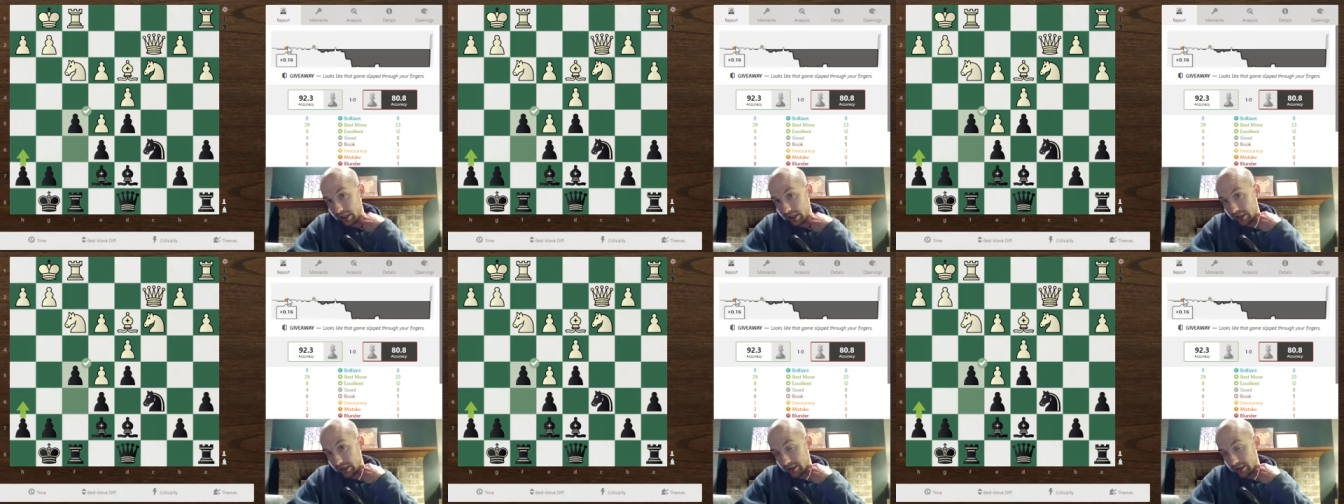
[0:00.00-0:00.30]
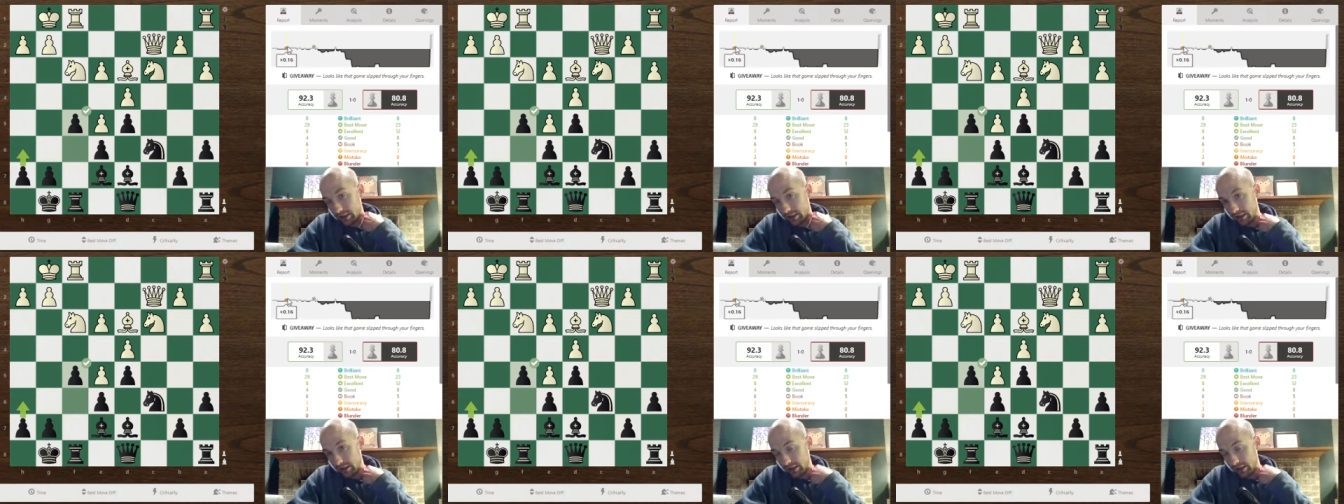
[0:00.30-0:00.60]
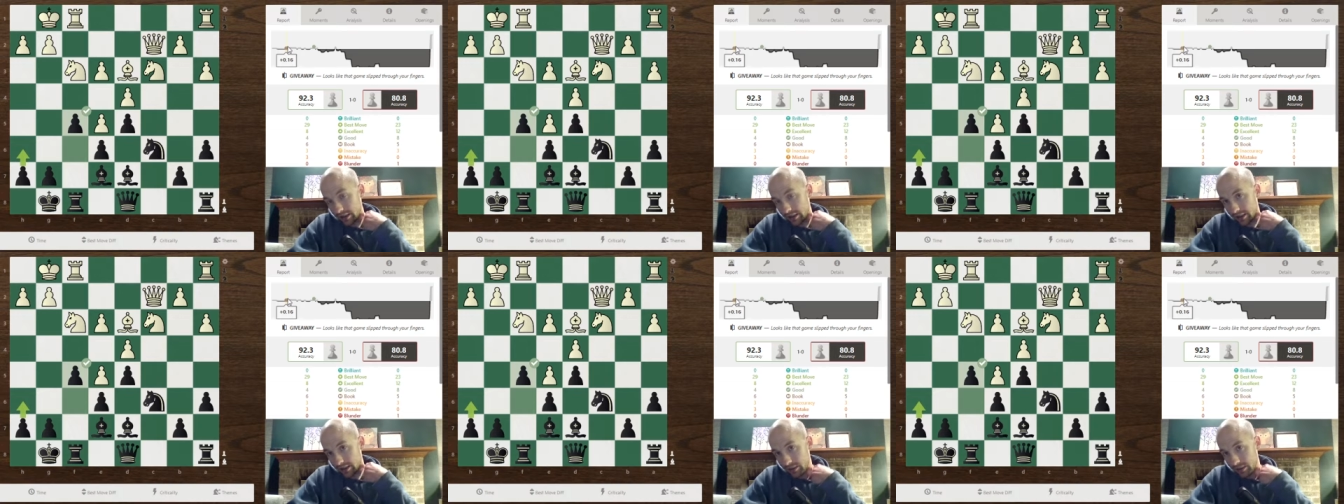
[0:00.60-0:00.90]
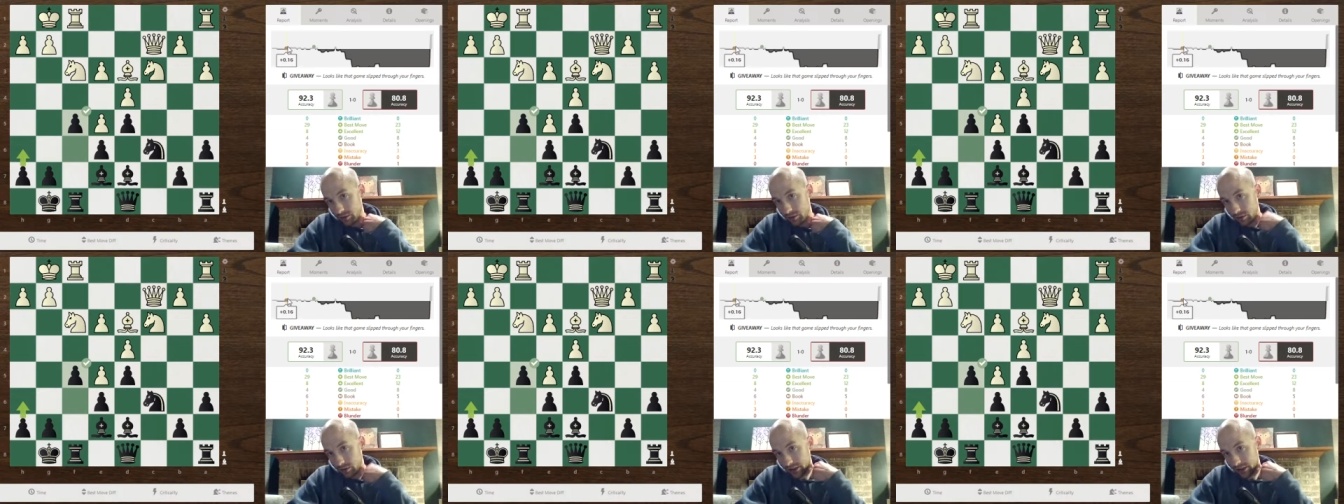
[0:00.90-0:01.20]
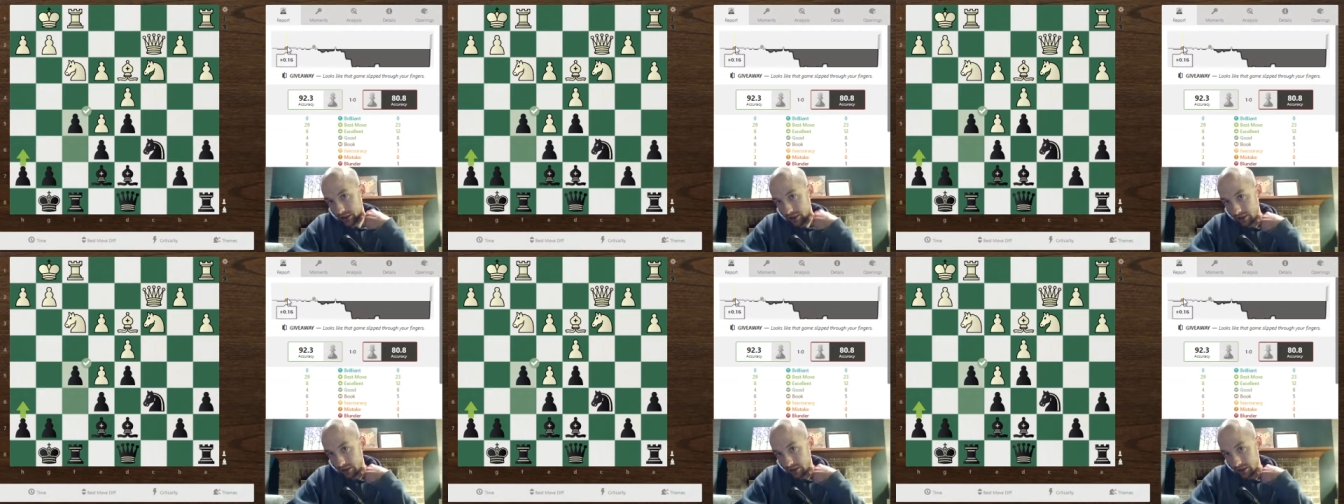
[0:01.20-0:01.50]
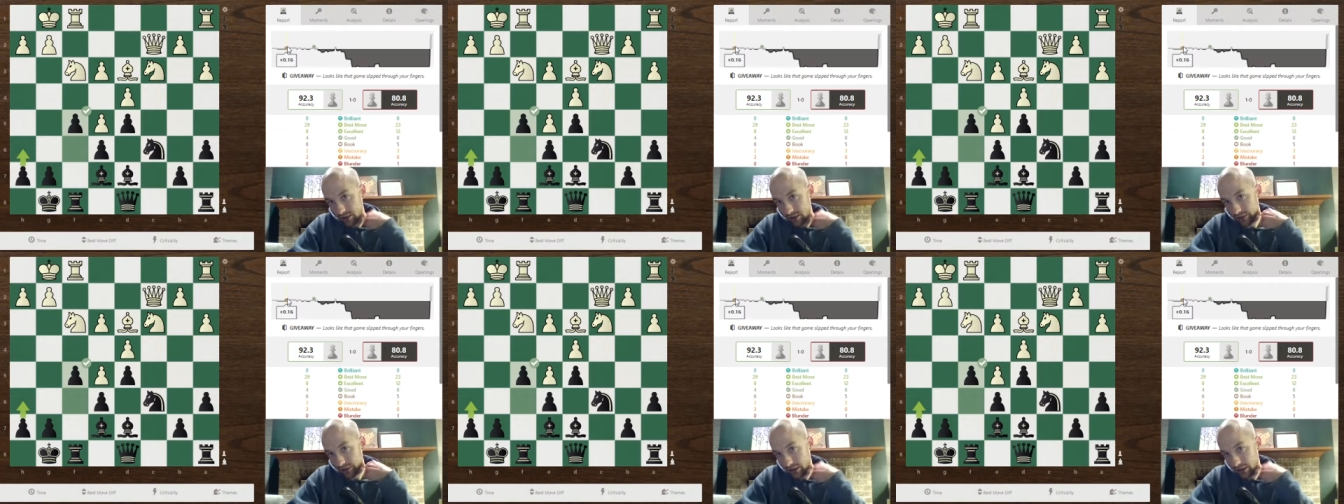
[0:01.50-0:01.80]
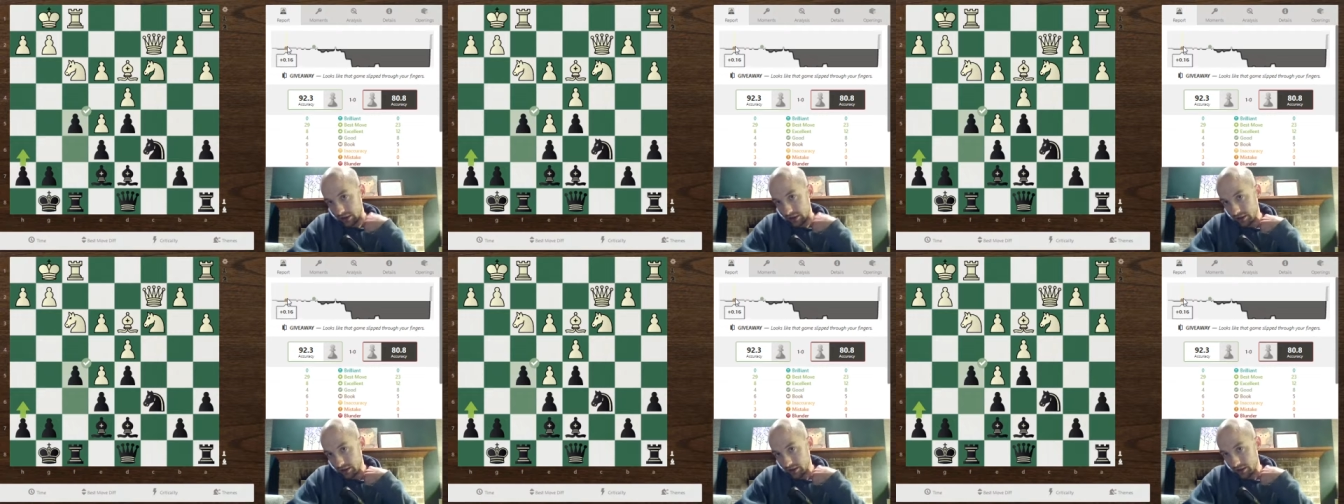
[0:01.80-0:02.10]
there's not a lot of switch in the
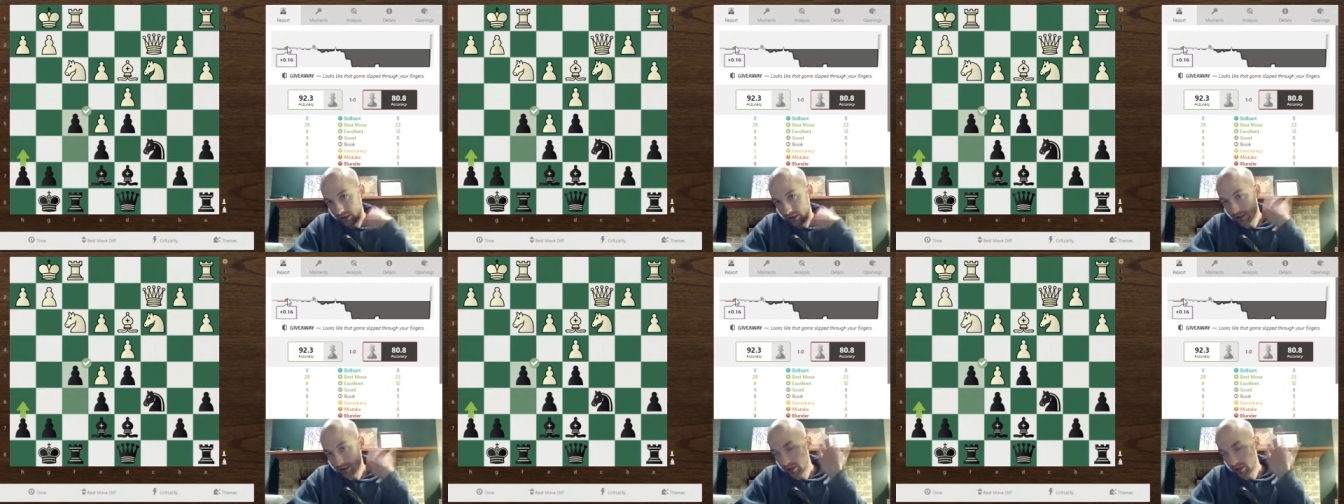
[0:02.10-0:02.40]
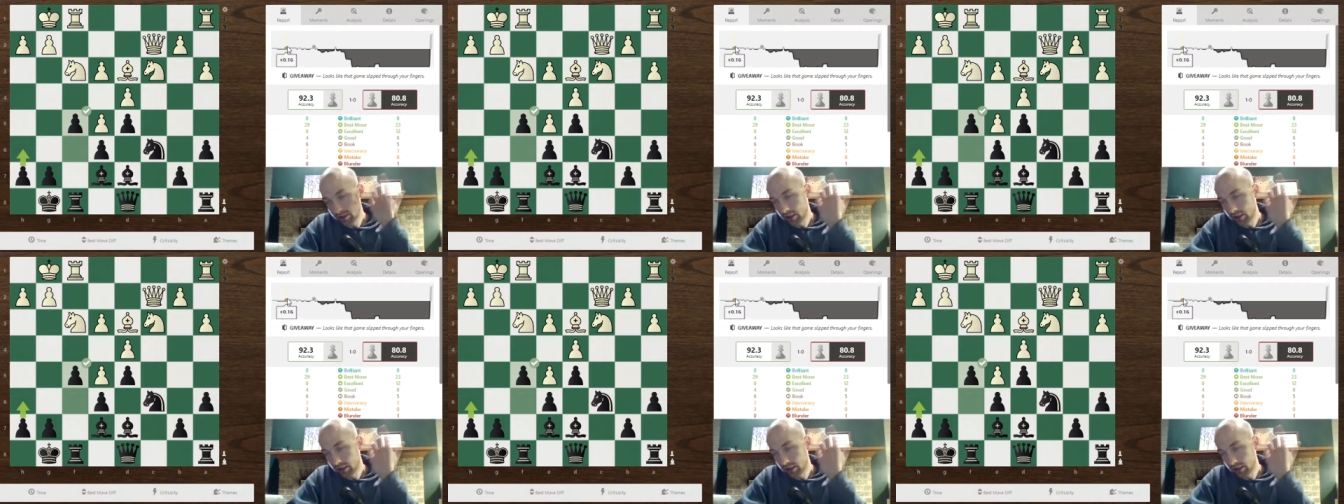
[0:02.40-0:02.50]
advantage.